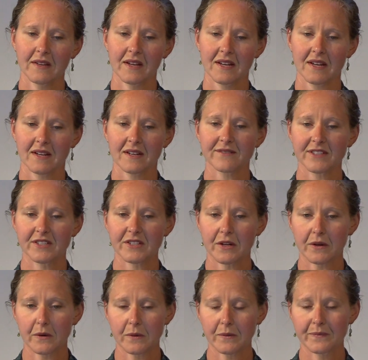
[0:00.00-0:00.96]
And if
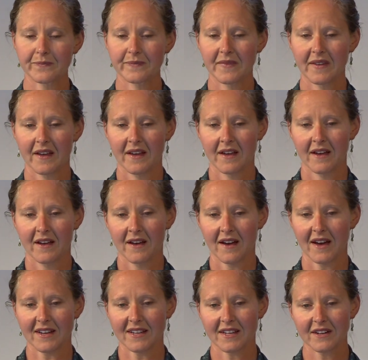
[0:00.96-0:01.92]
so,
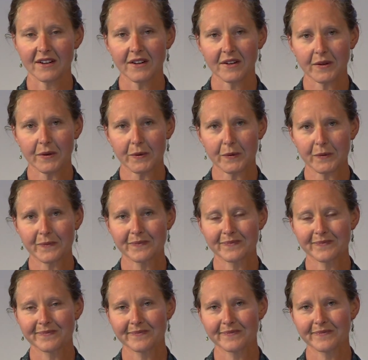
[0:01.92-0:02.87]
I hear you.
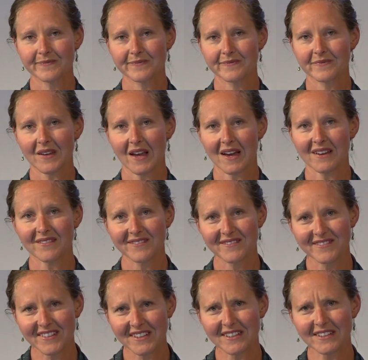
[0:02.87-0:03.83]
I
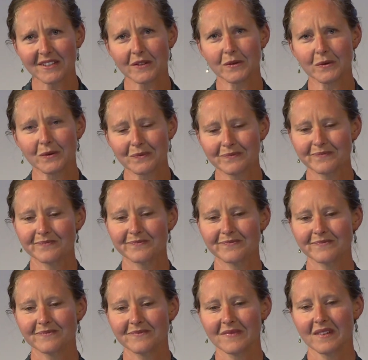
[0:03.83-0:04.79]
feel you.
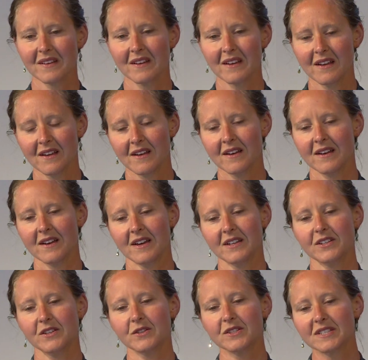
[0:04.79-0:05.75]

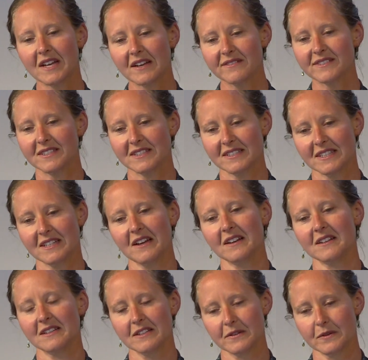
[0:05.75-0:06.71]
And you're definitely
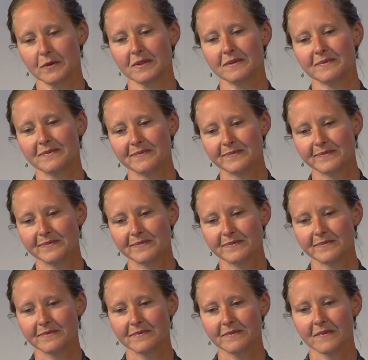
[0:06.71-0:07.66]
not alone.
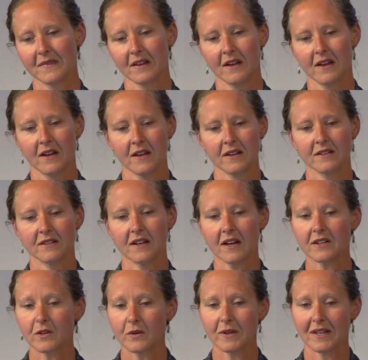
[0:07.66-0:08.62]

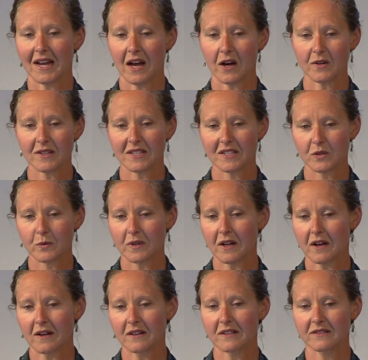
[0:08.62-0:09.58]
Not knowing how this will
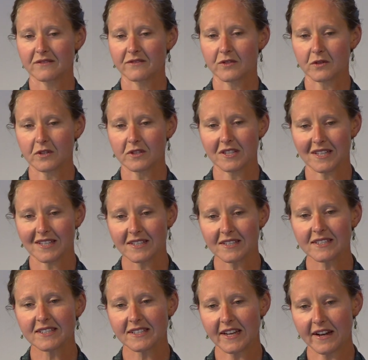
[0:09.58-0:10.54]
all unfold
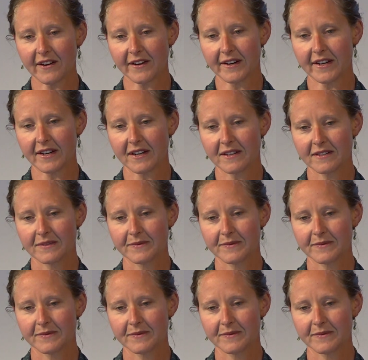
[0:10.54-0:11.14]
is scary.